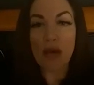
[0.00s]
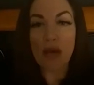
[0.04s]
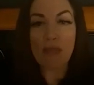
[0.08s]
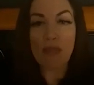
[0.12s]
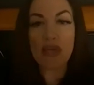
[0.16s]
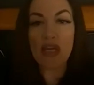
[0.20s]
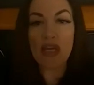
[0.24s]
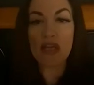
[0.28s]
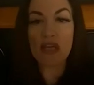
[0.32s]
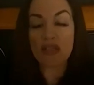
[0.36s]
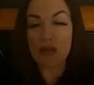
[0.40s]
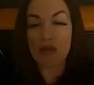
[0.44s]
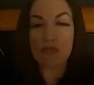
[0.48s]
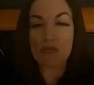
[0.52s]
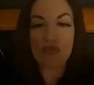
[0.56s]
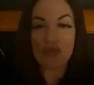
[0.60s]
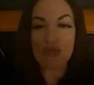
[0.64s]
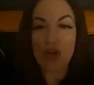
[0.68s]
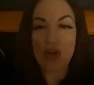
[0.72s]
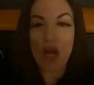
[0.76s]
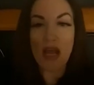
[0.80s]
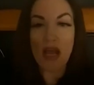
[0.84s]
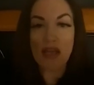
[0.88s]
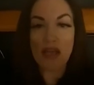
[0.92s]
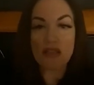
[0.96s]
not because I'm
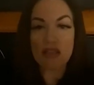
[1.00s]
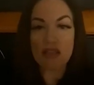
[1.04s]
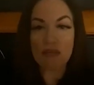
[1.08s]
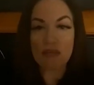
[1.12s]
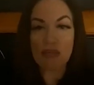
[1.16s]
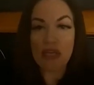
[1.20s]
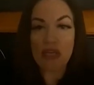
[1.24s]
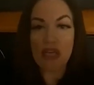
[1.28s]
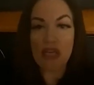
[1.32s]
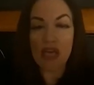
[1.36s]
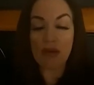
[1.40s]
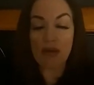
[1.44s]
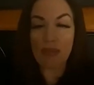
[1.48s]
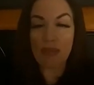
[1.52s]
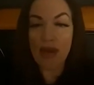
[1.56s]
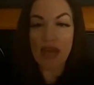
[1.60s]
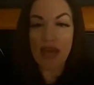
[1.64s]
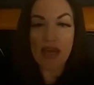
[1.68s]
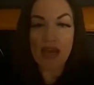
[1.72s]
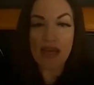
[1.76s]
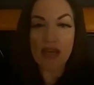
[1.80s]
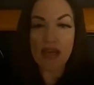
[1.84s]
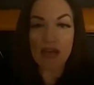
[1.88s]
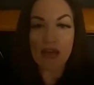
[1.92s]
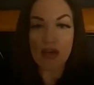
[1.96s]
trying to be a
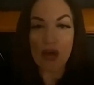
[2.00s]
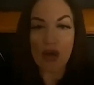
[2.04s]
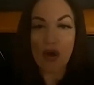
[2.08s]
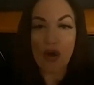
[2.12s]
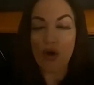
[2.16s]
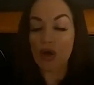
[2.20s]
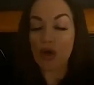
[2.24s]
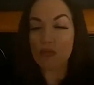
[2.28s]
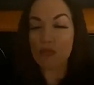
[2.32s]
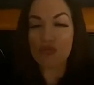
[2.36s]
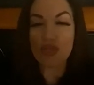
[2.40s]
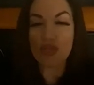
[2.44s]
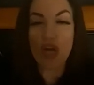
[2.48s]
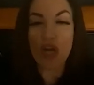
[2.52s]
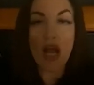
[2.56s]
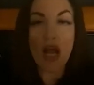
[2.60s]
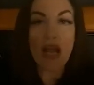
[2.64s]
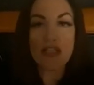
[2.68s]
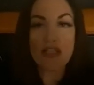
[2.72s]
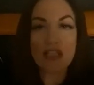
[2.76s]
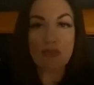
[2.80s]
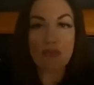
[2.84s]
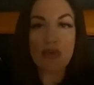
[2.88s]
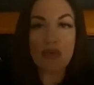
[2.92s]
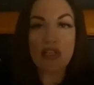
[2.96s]
pain, or I'm
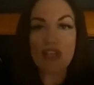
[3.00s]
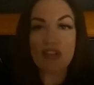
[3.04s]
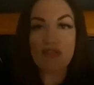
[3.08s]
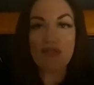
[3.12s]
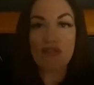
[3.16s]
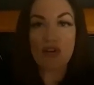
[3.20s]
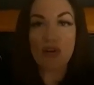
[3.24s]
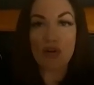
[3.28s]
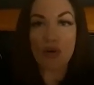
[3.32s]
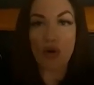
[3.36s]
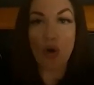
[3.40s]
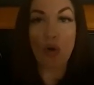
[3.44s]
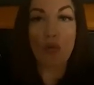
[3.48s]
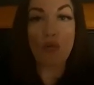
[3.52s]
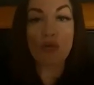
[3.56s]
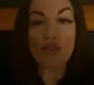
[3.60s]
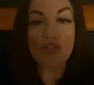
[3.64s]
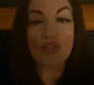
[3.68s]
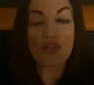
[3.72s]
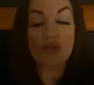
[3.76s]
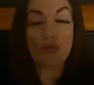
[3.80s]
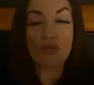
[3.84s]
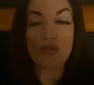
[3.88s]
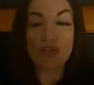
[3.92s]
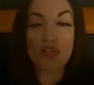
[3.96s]
trying to be difficult,
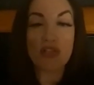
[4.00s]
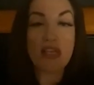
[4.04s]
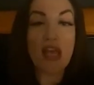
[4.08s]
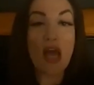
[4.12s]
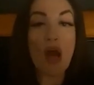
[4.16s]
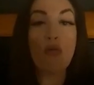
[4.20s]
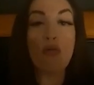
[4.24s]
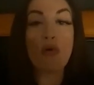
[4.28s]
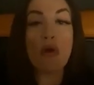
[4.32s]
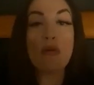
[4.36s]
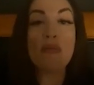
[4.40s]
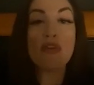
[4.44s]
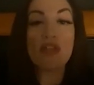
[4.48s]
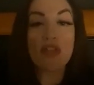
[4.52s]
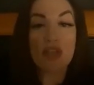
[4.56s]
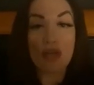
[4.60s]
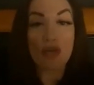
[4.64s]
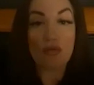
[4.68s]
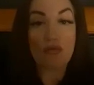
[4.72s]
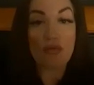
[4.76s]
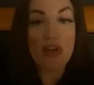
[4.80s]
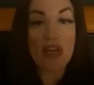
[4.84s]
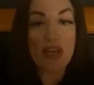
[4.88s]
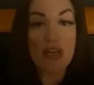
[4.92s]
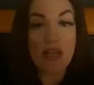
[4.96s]
which is how women
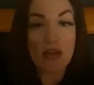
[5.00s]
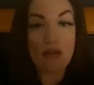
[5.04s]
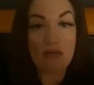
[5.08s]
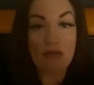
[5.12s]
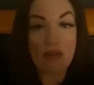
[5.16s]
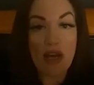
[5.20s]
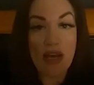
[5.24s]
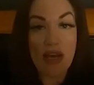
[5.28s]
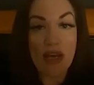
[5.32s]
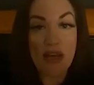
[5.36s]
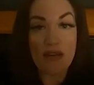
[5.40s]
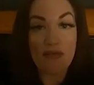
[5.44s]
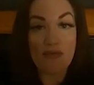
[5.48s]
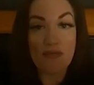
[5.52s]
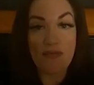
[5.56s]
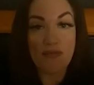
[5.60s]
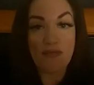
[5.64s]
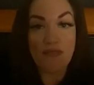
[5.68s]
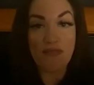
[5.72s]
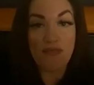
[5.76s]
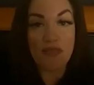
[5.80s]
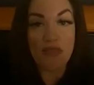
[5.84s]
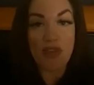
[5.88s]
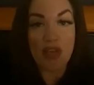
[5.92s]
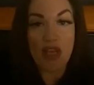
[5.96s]
can read it, right?
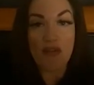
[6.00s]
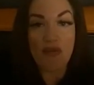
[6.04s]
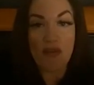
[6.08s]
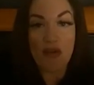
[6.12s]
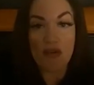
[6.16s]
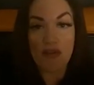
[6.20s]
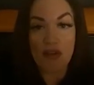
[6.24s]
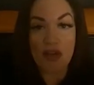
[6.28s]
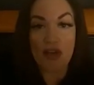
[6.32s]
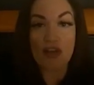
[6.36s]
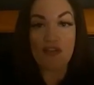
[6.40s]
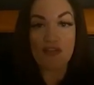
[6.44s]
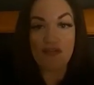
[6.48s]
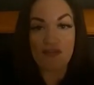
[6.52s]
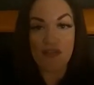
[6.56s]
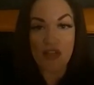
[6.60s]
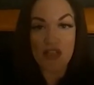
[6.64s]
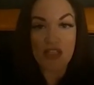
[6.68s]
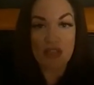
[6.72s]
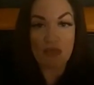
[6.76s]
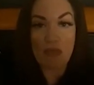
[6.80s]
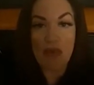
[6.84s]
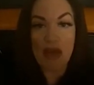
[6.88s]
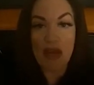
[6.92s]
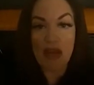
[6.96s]
And then their
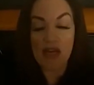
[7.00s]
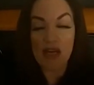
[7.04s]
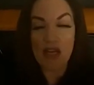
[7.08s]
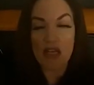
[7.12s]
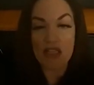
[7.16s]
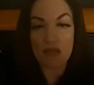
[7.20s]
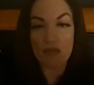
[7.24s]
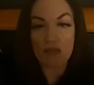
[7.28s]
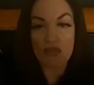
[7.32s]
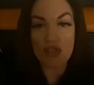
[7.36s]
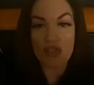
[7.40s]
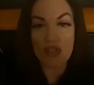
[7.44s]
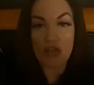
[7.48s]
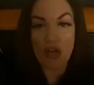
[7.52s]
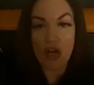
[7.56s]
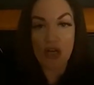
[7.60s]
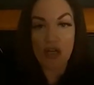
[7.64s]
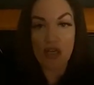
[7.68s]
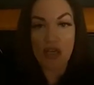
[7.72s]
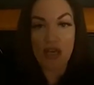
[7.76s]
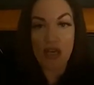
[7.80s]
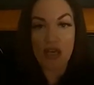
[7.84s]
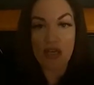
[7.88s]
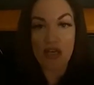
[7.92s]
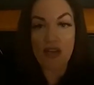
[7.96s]
defense mechanisms
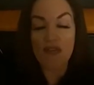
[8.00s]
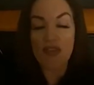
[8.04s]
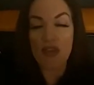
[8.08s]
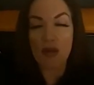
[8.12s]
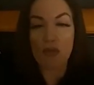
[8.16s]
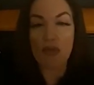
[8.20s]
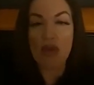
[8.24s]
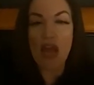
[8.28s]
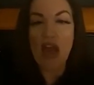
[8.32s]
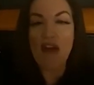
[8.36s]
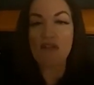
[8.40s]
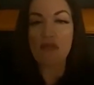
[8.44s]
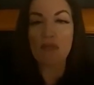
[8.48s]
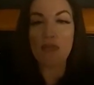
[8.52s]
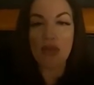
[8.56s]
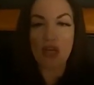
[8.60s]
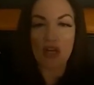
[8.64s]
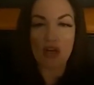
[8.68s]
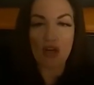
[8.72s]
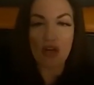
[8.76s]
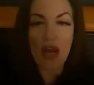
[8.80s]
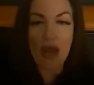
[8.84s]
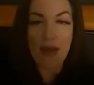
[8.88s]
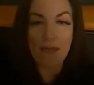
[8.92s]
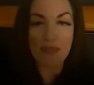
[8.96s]
start in, and then we have a
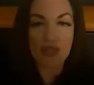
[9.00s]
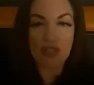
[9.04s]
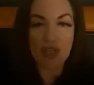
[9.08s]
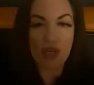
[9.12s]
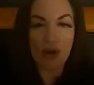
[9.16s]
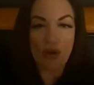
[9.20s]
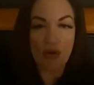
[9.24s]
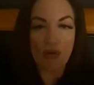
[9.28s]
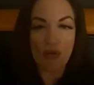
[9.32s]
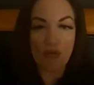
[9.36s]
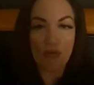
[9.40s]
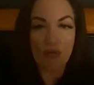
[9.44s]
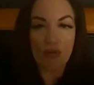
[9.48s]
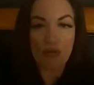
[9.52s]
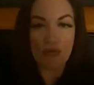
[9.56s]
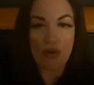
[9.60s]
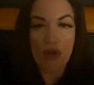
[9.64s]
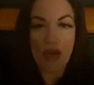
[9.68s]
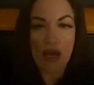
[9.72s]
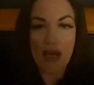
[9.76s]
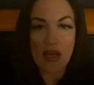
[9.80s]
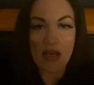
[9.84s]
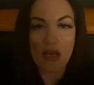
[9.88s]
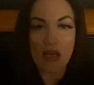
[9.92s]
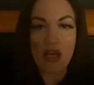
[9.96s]
big crap show,
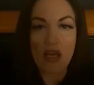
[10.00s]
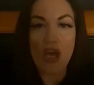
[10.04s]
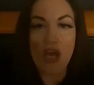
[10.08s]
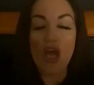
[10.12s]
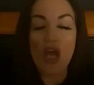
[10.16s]
right?